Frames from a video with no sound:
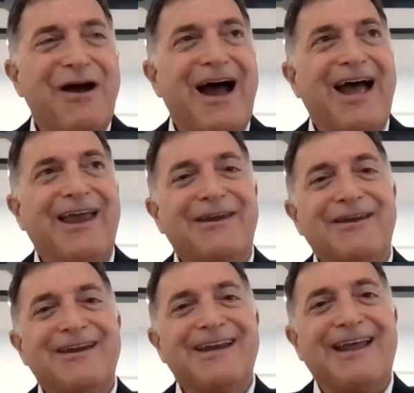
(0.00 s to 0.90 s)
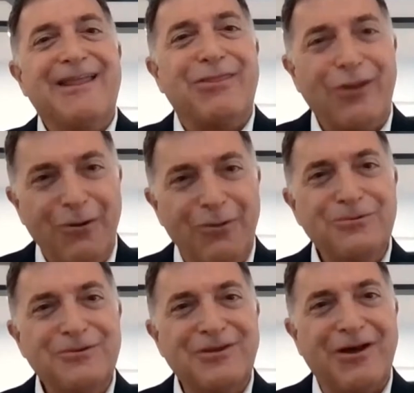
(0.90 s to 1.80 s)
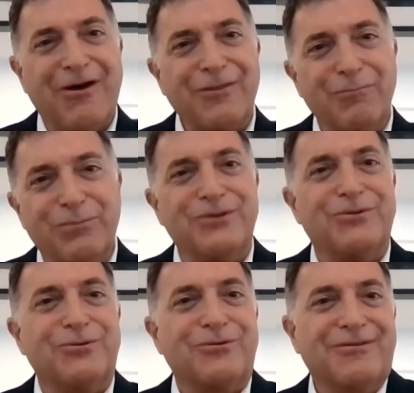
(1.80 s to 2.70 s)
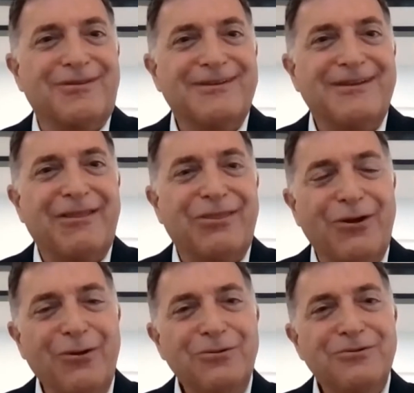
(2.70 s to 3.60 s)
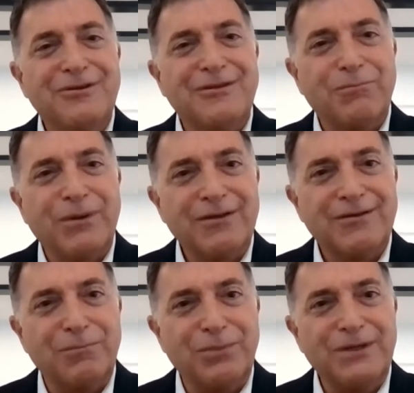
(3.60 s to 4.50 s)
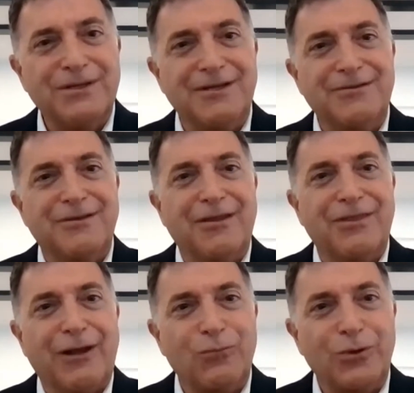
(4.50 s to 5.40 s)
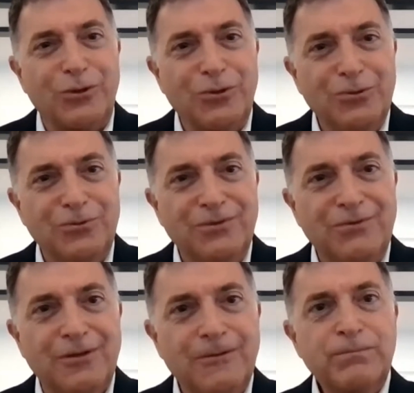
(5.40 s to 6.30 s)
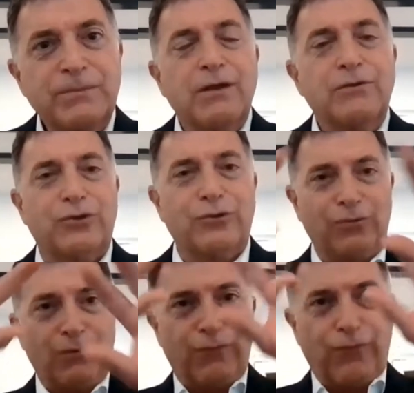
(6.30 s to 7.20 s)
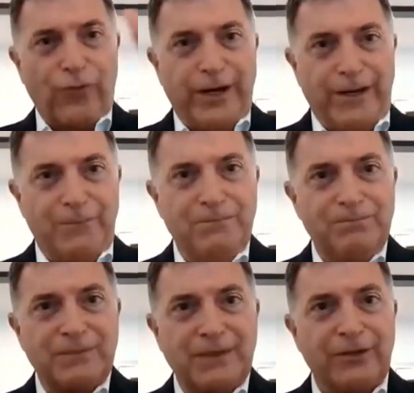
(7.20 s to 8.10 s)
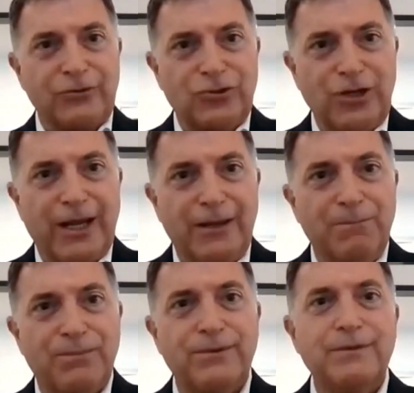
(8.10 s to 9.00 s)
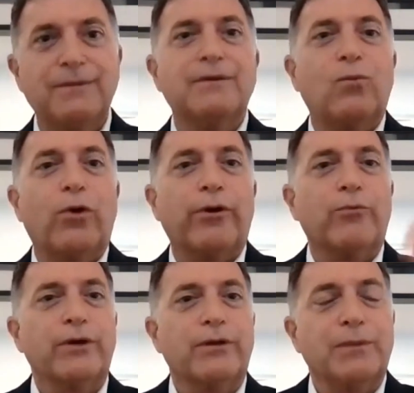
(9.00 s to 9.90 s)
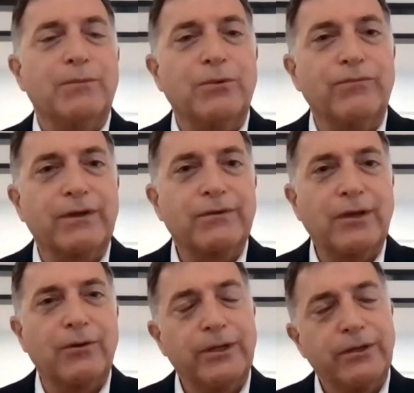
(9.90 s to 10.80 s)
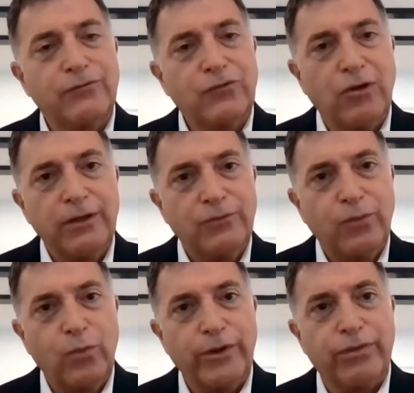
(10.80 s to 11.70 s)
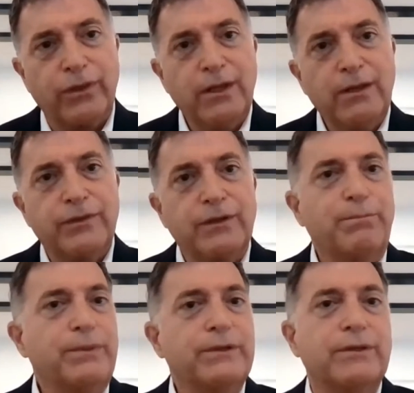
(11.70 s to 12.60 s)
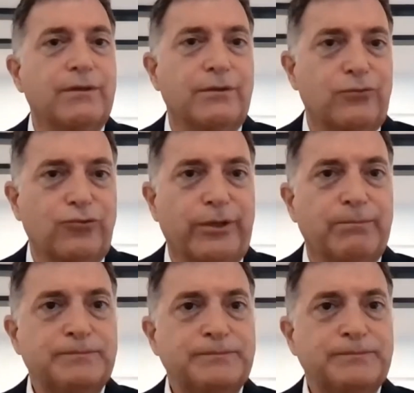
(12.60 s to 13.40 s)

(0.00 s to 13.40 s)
And those are the builders. Those are the possibilities that we use to frame and shape where we're going to be moving. So it starts with the ability to dream.